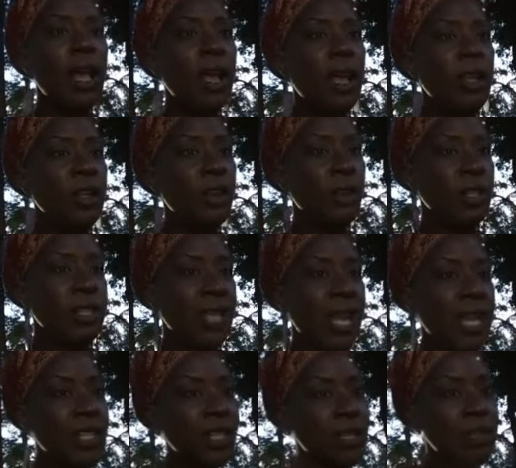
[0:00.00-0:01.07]
Notice the
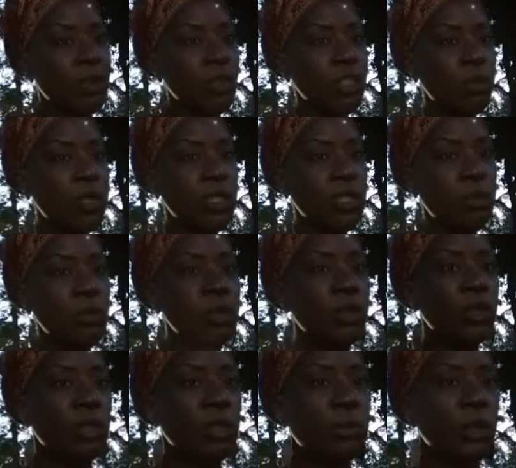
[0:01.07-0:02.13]
agent, notice the principal,
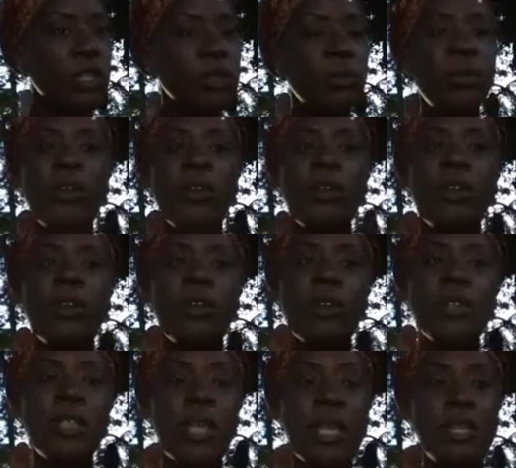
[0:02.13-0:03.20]
notice the principal, notice
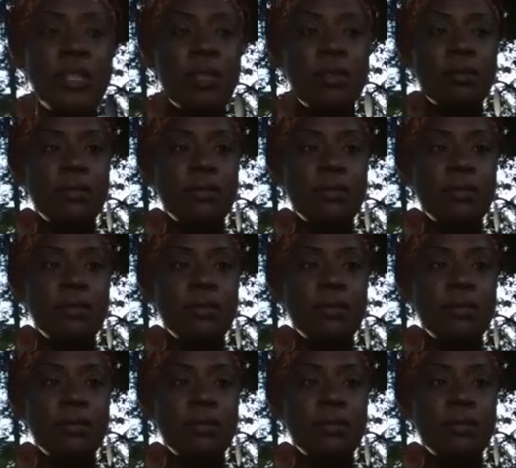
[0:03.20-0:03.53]
the agent.